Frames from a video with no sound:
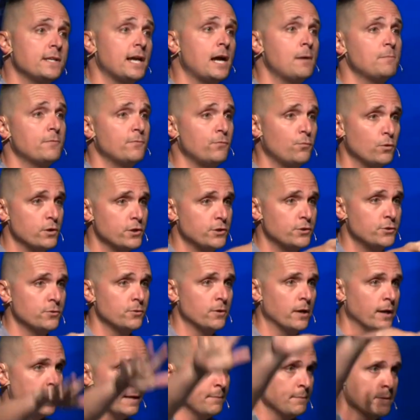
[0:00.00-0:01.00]
down before you do
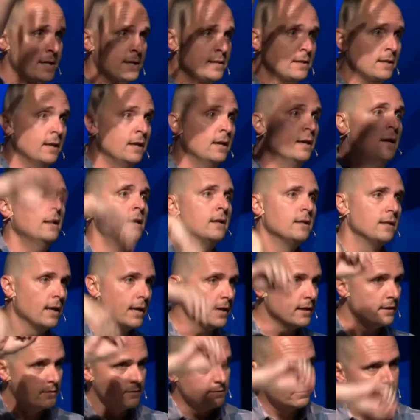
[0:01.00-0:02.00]
it, amen?
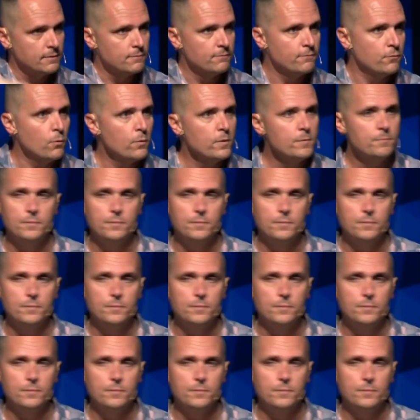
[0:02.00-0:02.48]
Like, before we